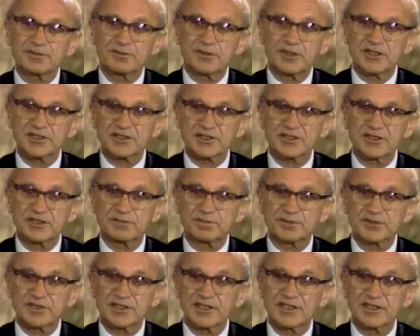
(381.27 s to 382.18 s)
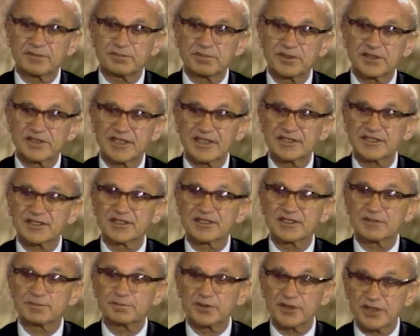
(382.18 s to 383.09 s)
Washington possesses
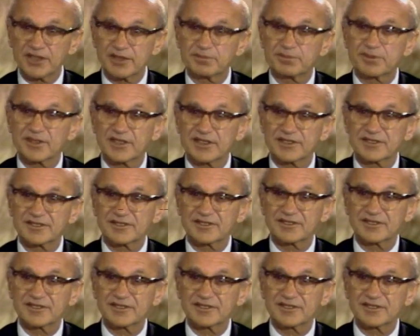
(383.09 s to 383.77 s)
a printing press